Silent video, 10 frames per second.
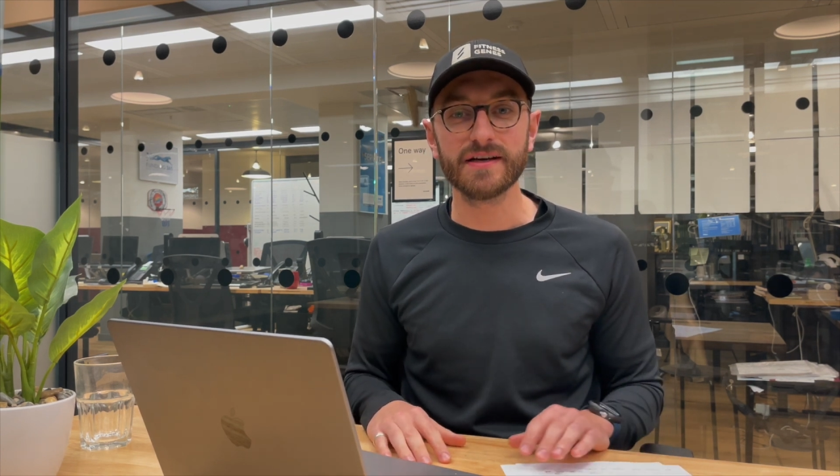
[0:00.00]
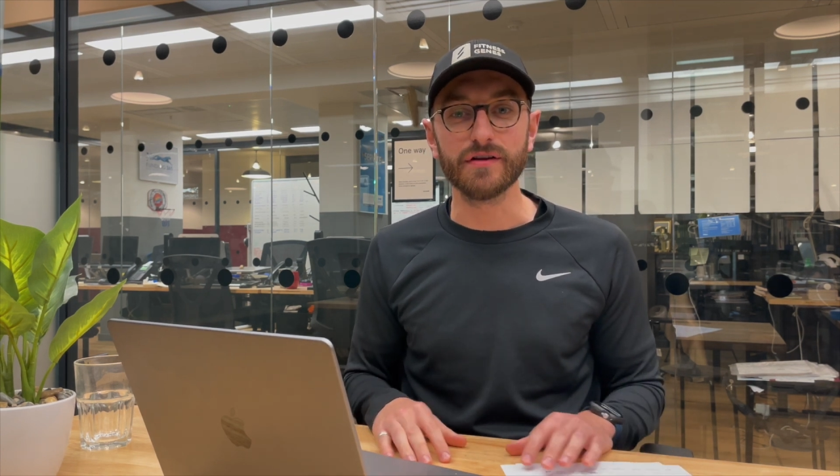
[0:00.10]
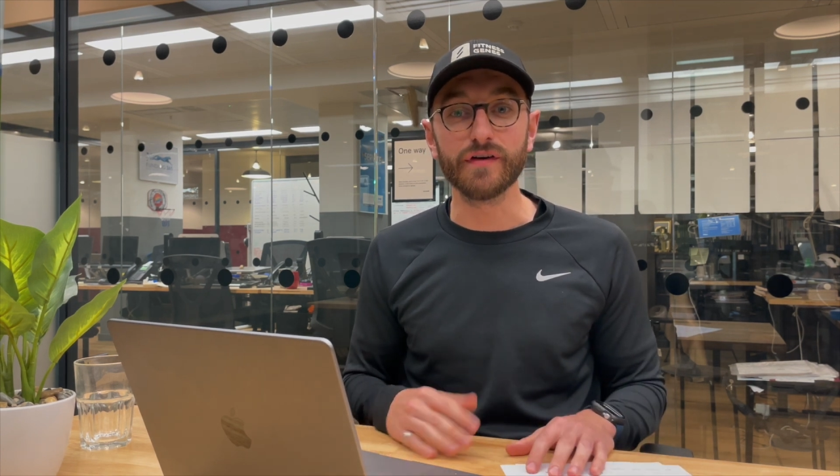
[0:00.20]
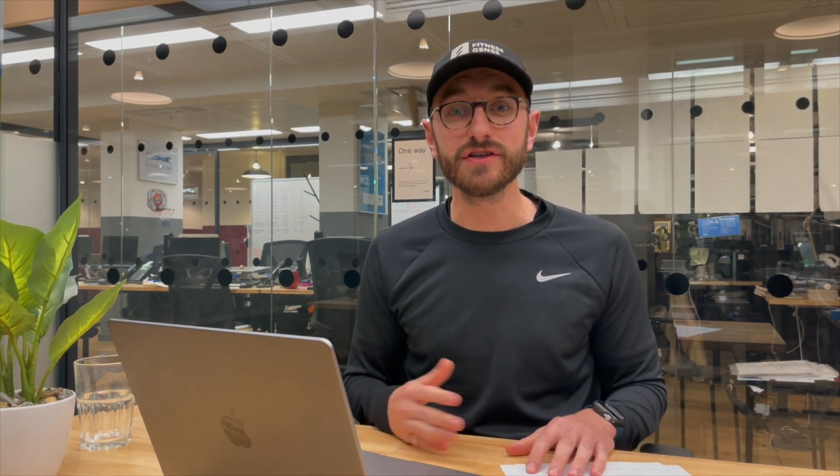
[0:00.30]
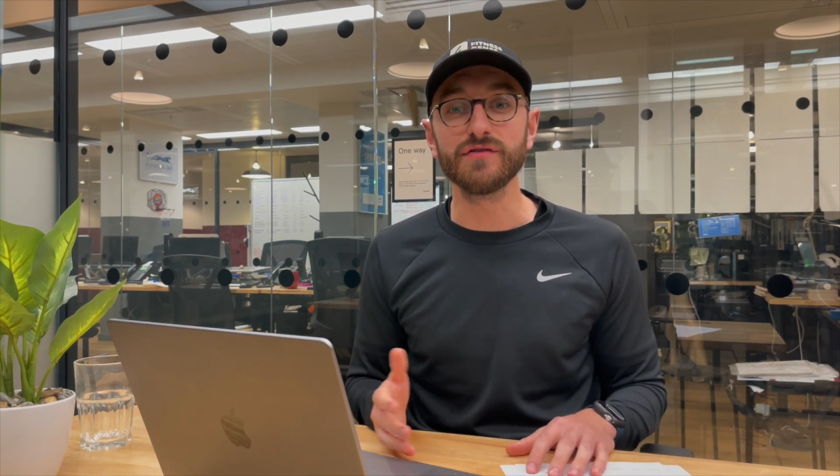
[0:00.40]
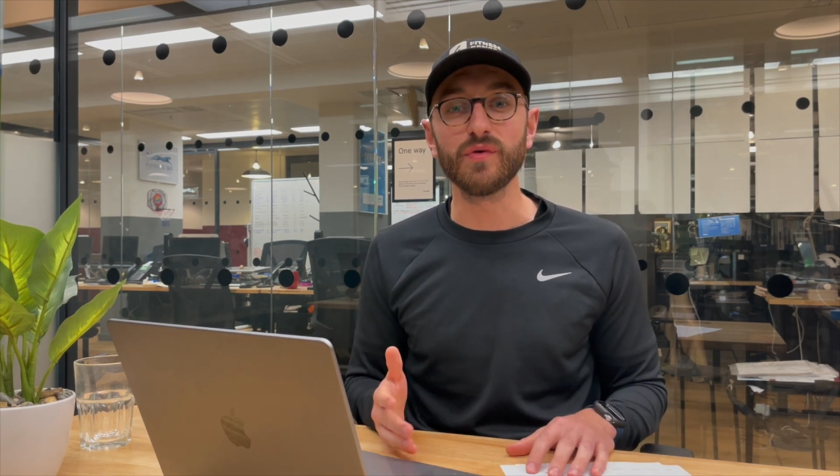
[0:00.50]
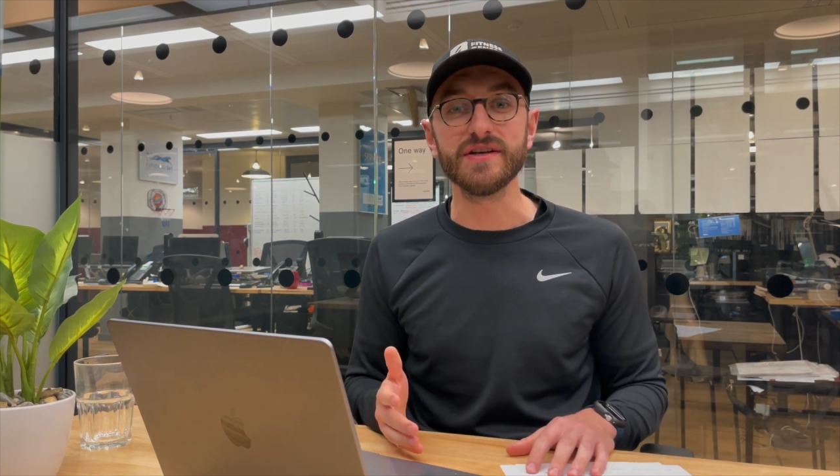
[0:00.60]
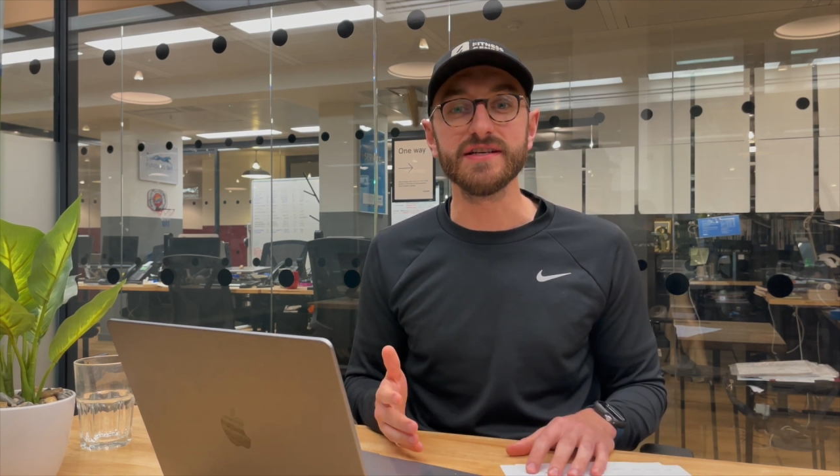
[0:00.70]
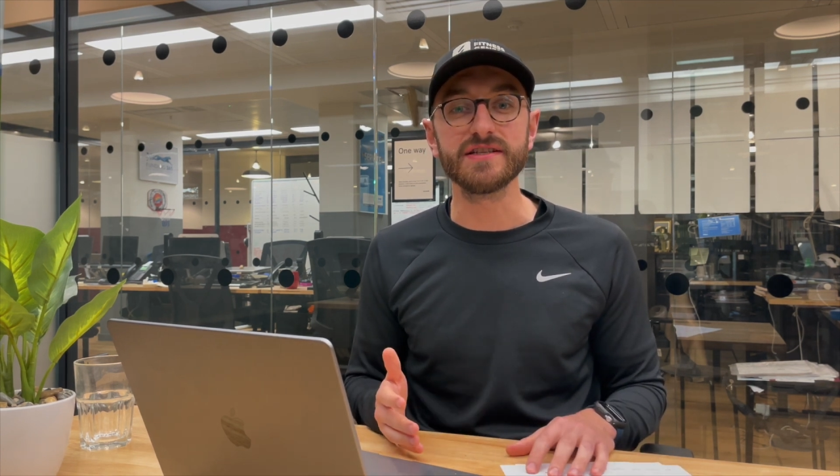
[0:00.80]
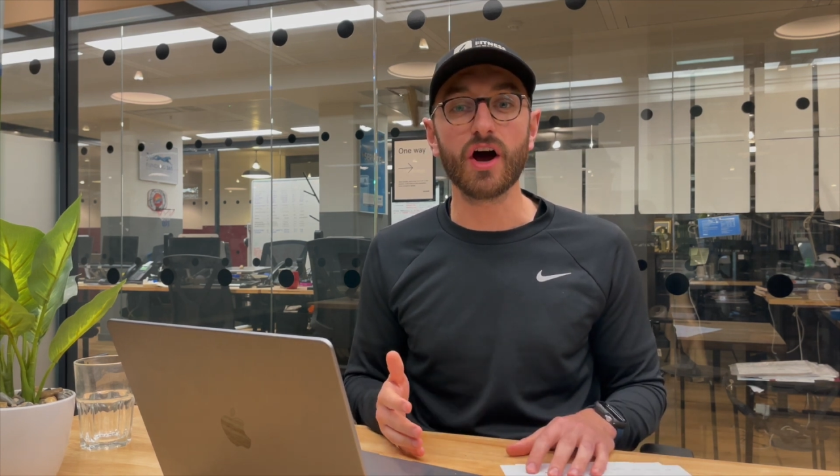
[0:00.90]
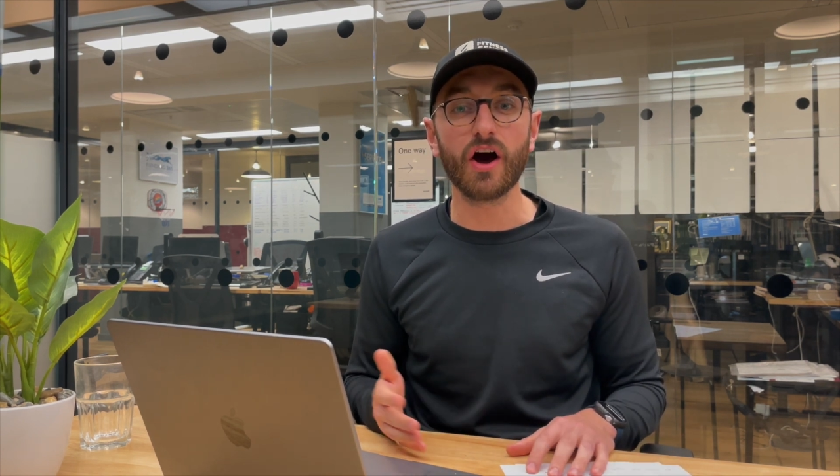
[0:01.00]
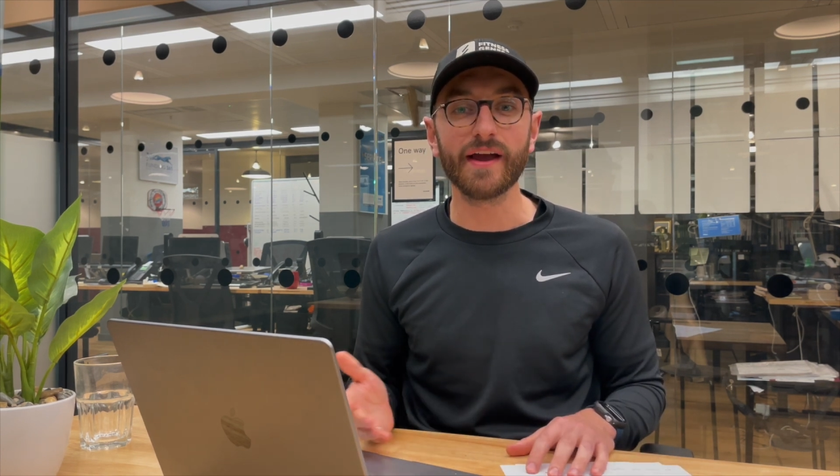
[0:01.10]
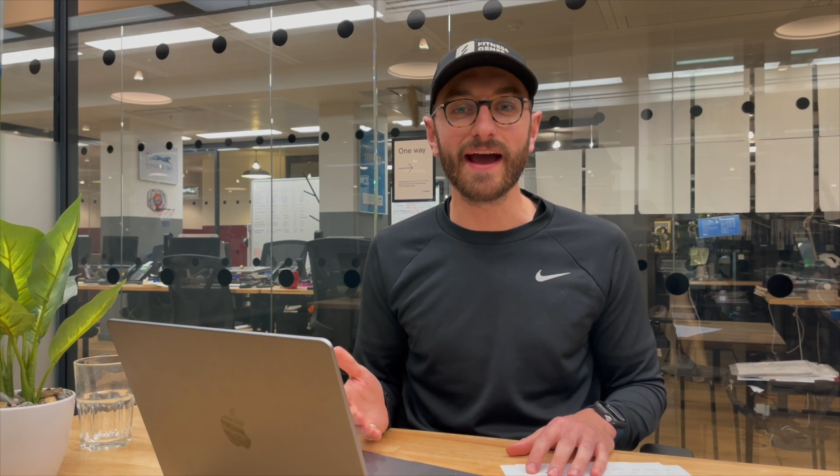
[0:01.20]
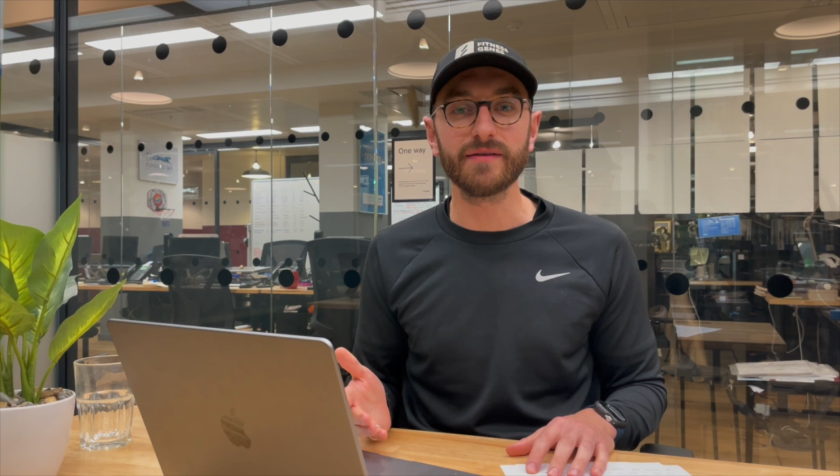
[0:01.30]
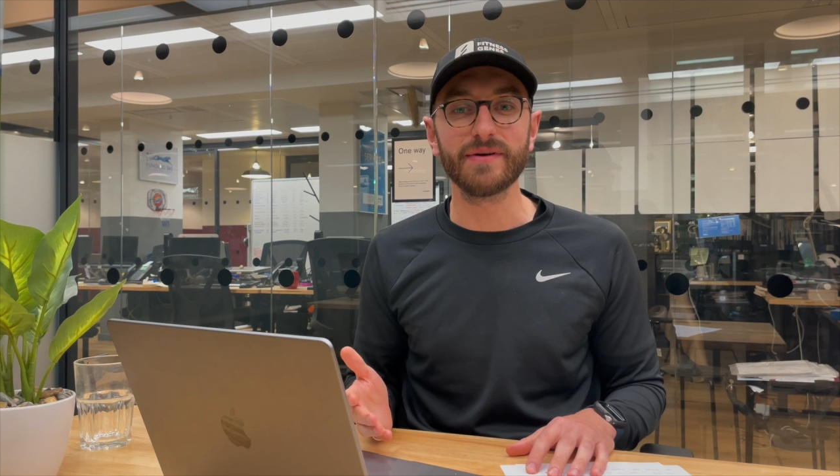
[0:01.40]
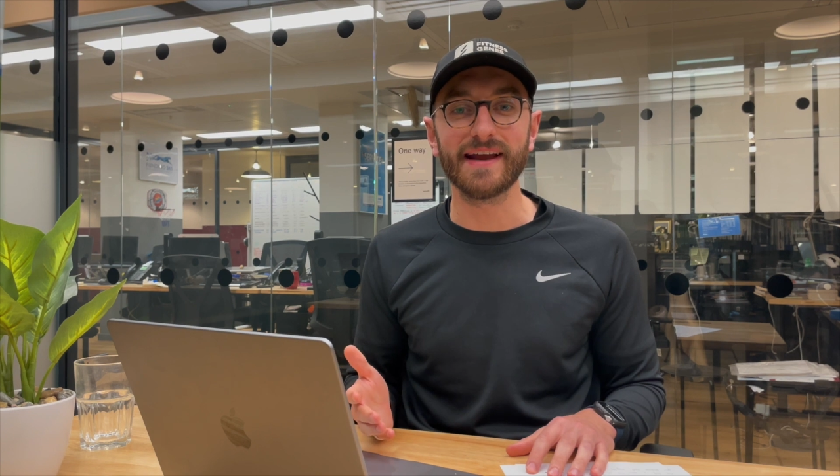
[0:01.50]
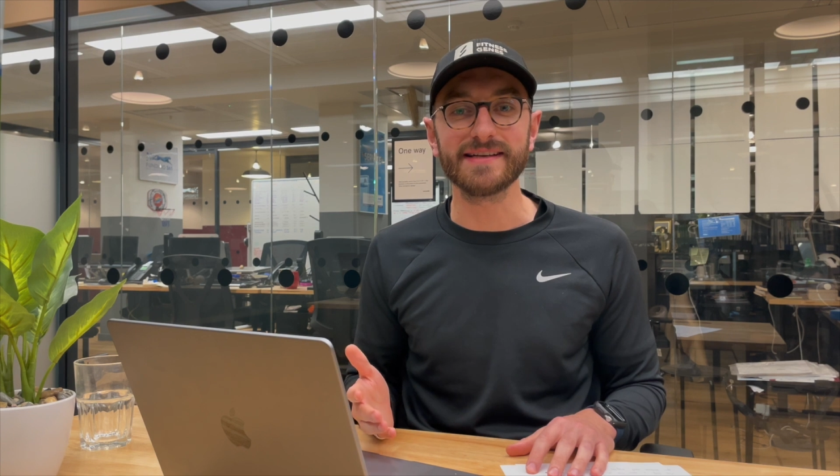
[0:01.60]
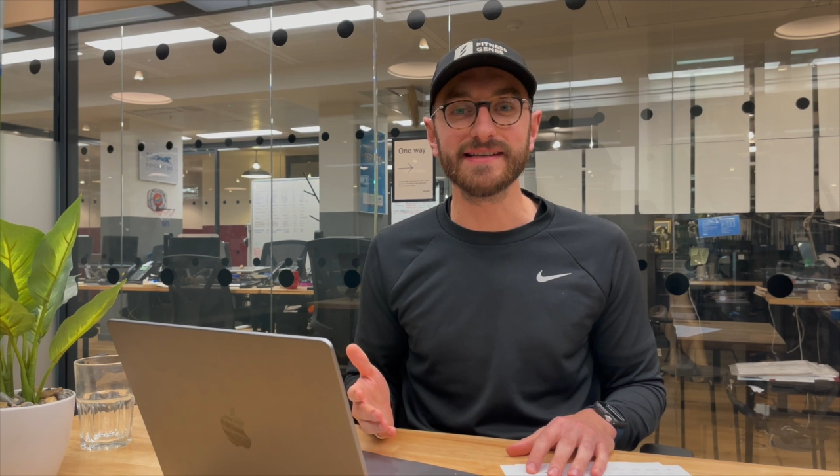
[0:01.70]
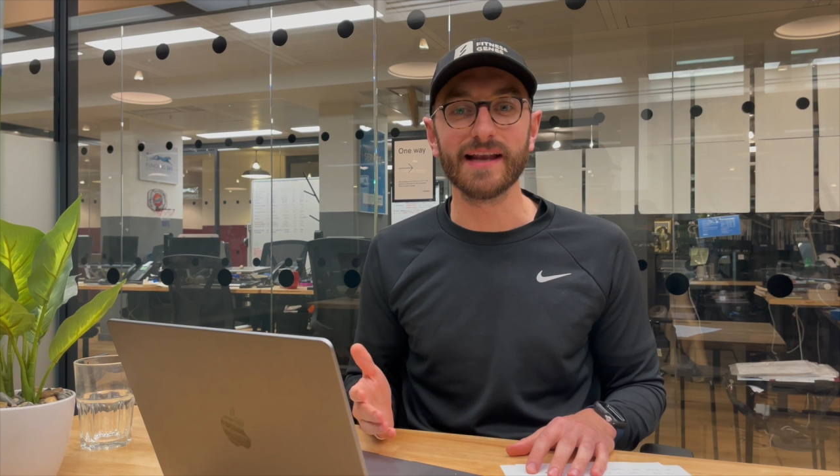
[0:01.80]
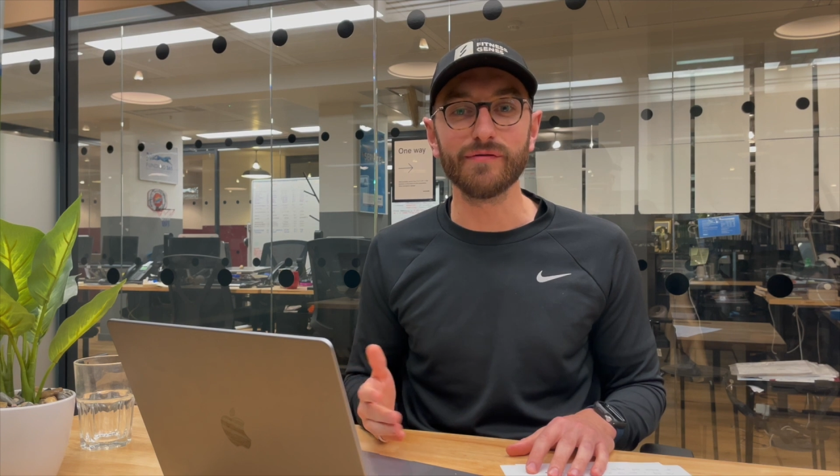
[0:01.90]
The first of which is higher
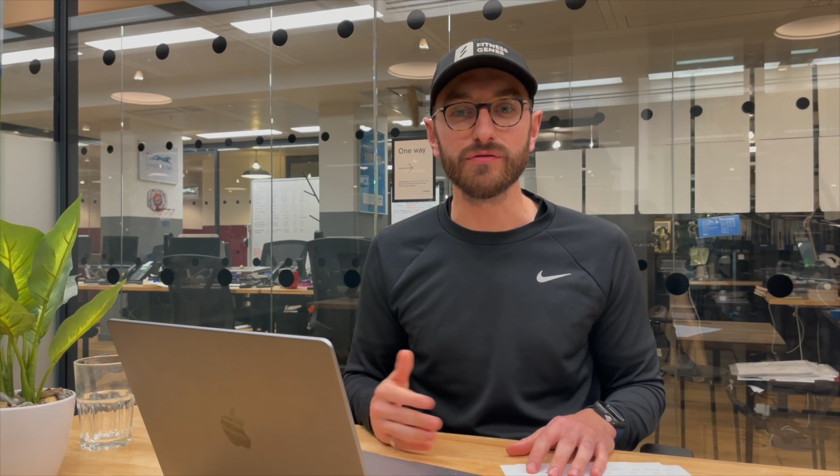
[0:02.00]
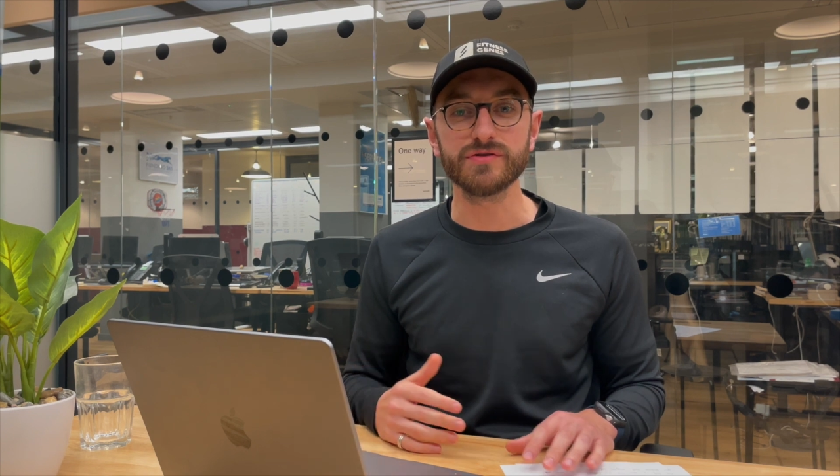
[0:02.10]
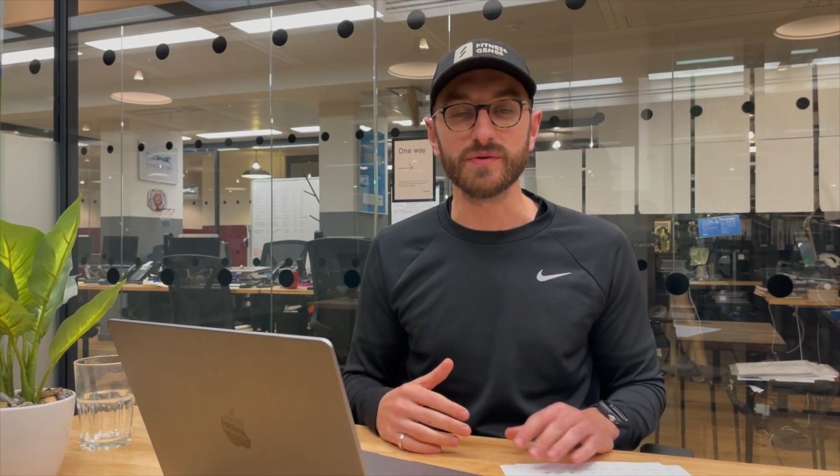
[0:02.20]
adiponectin levels,